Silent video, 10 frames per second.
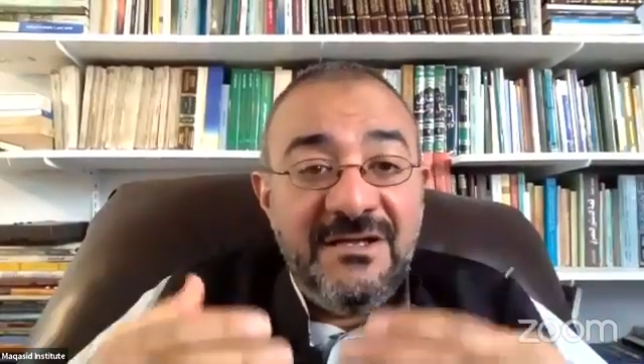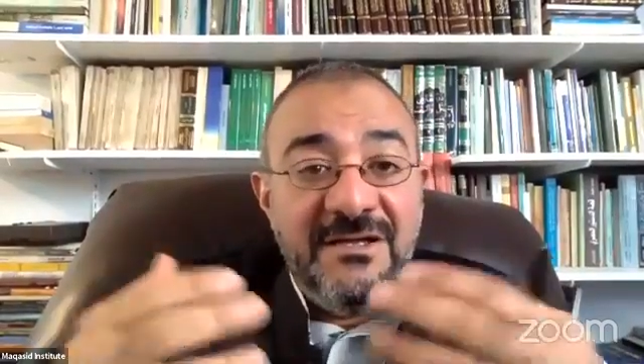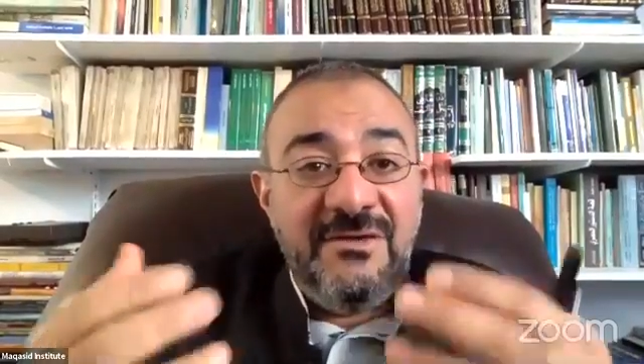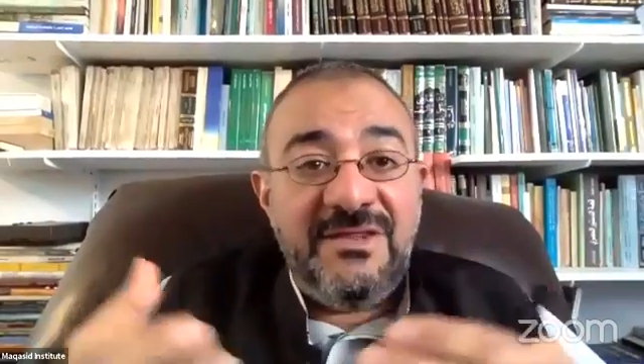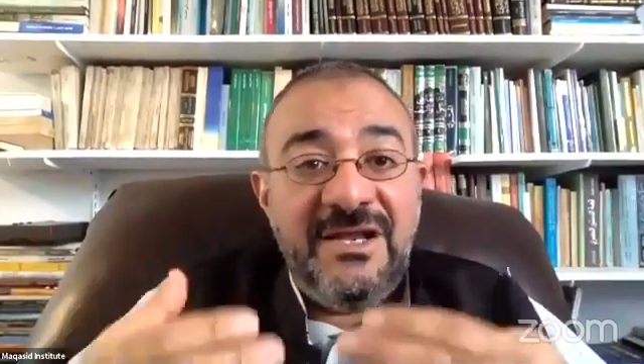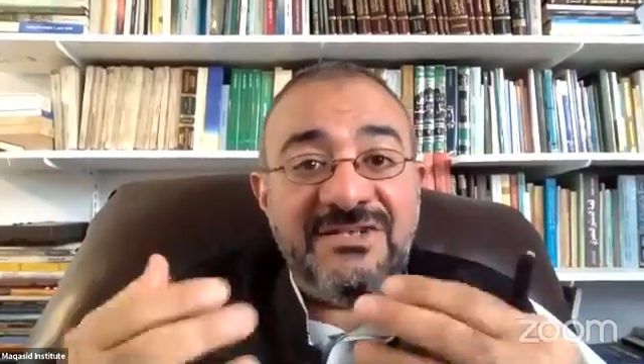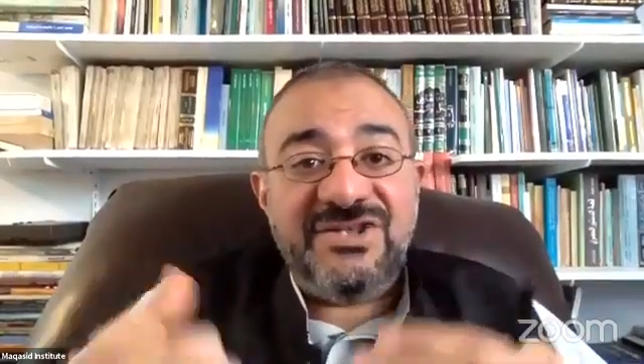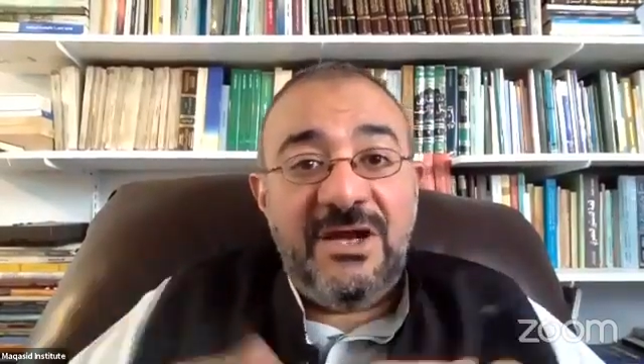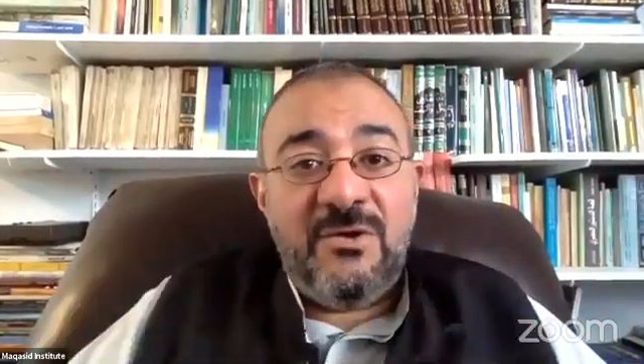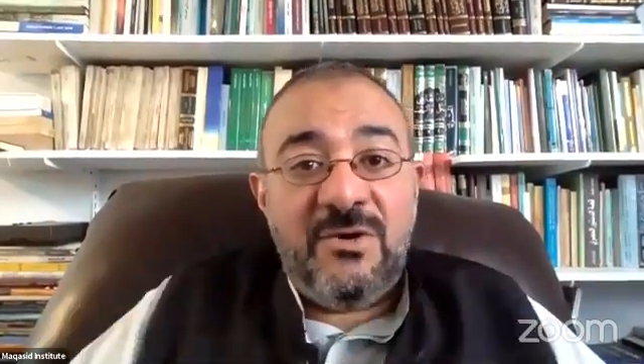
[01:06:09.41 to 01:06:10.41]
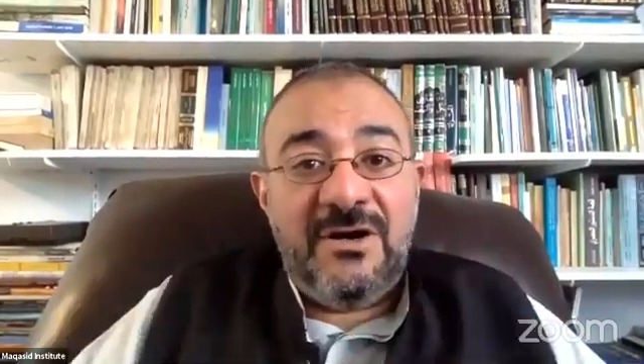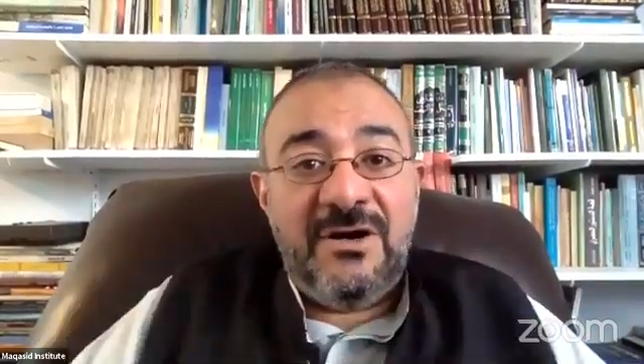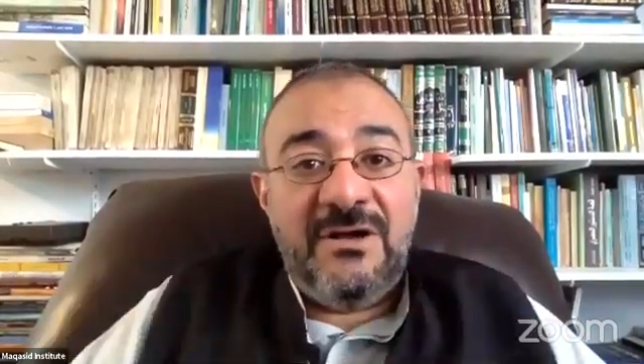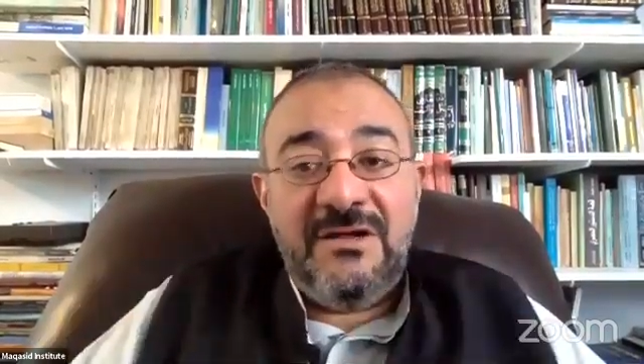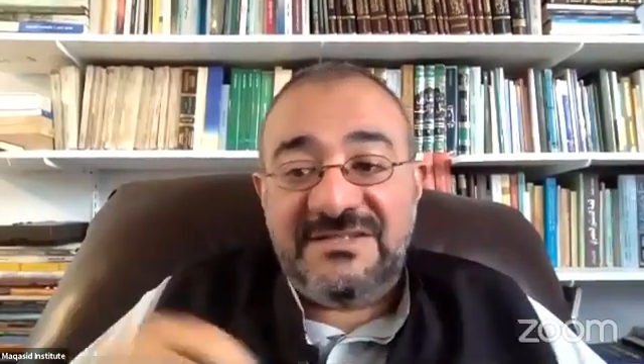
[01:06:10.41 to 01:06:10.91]
euthanasia
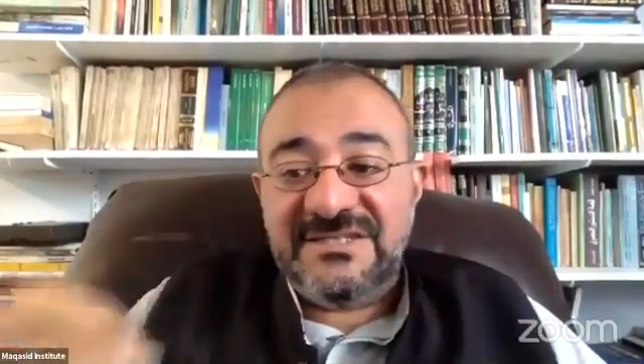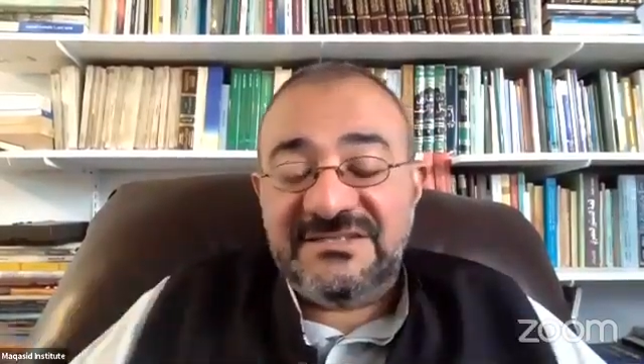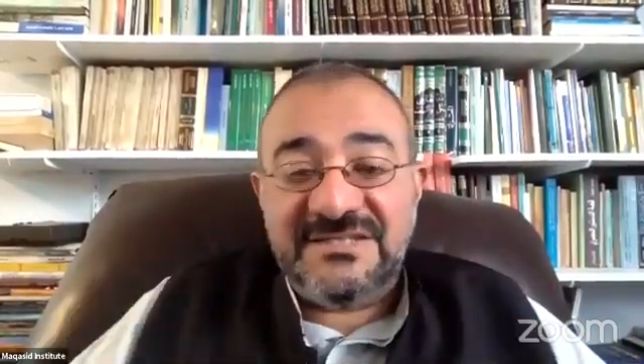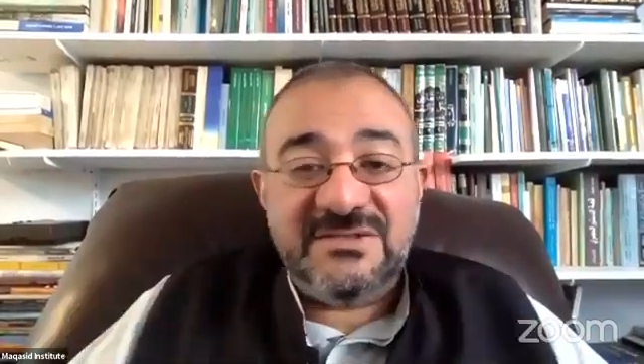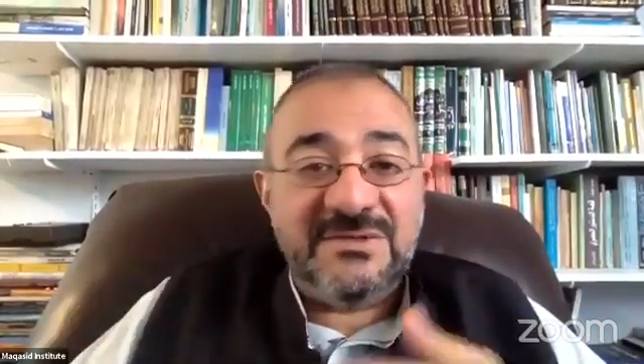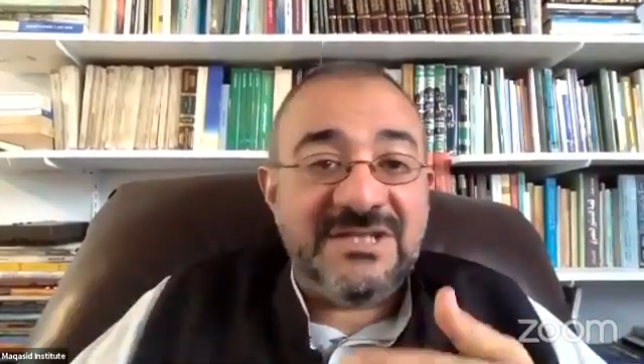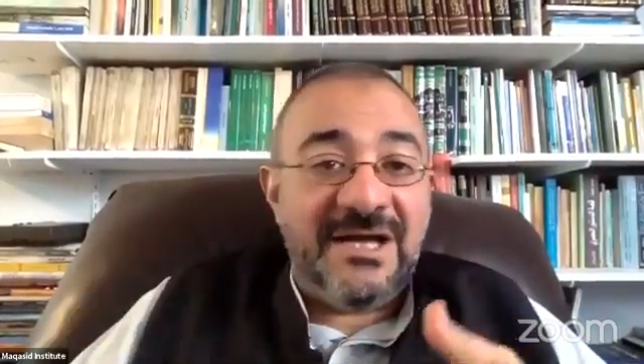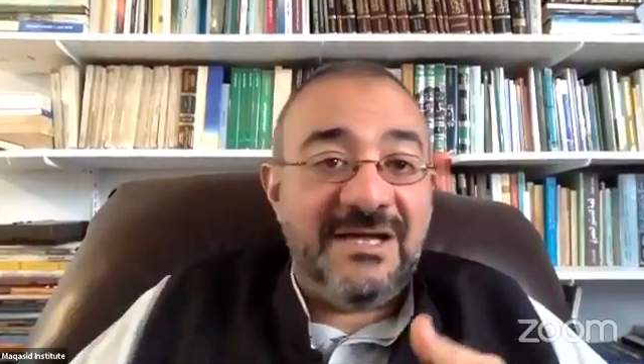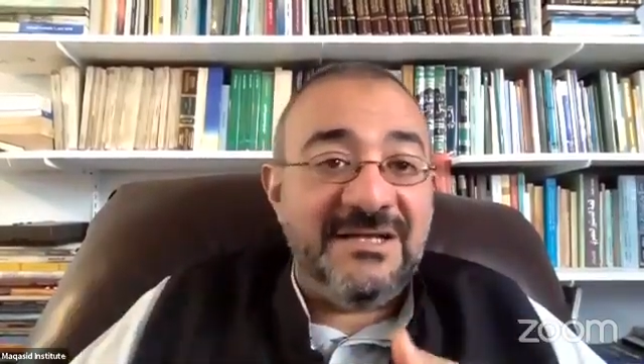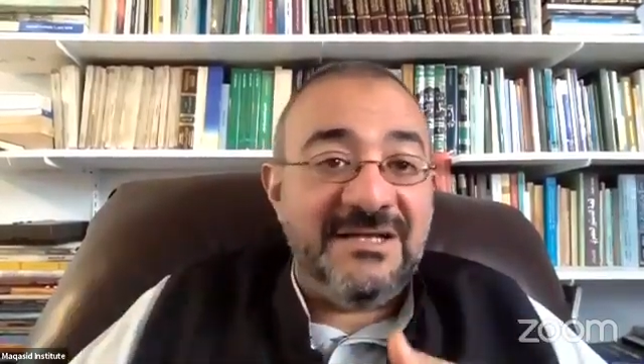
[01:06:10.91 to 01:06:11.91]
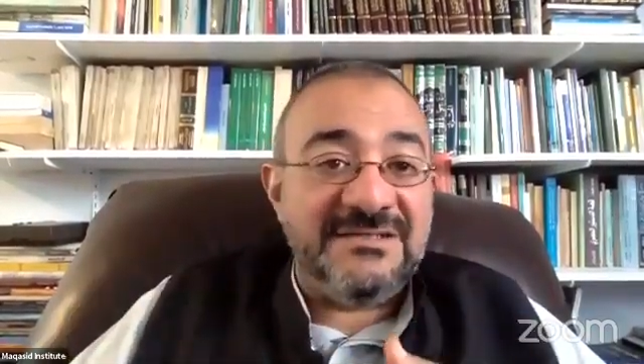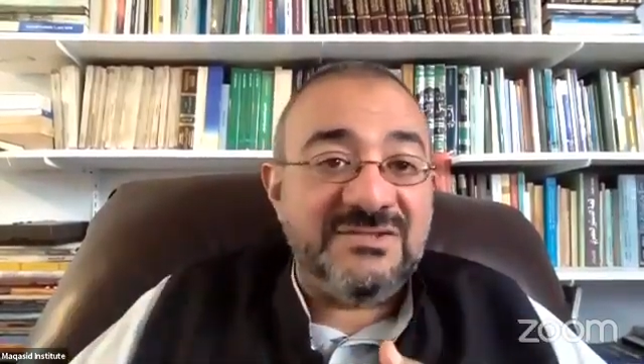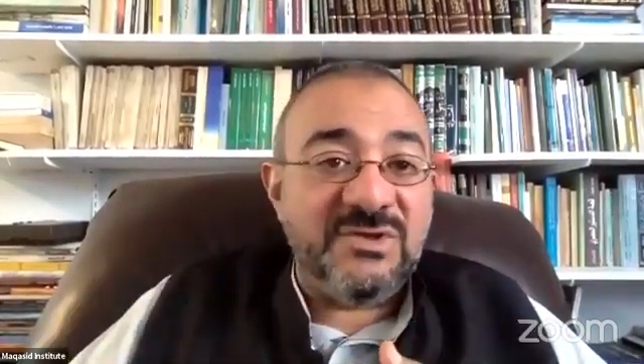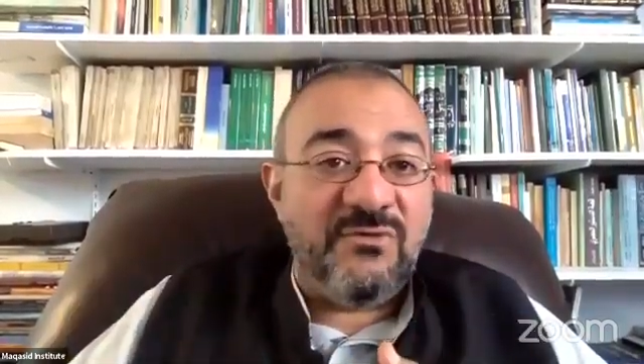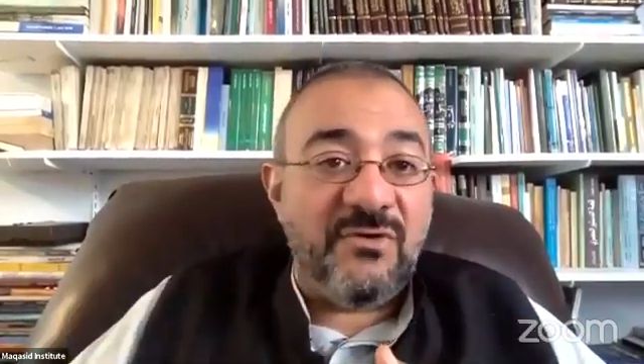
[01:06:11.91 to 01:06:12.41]
or assisted suicide and
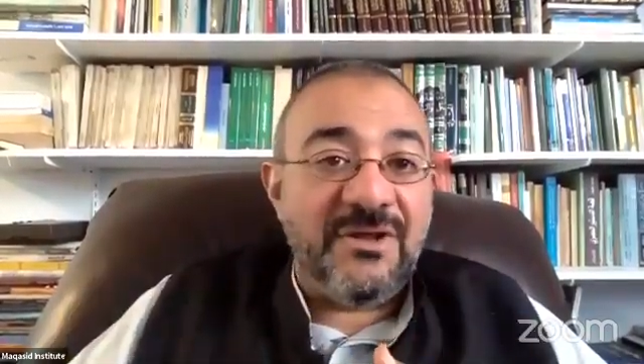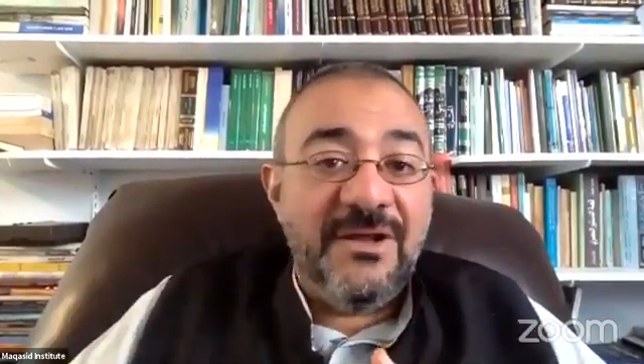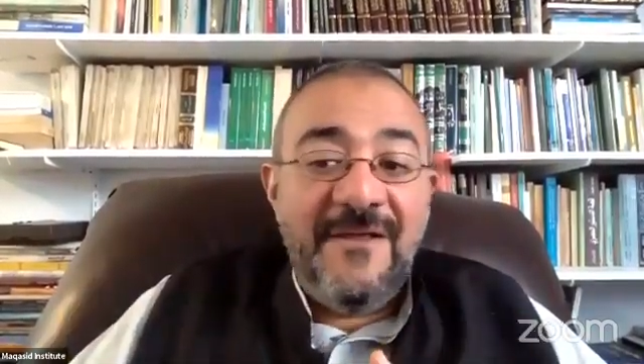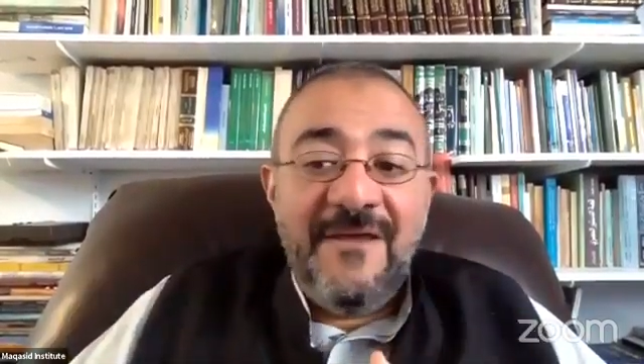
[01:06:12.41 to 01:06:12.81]
so forth.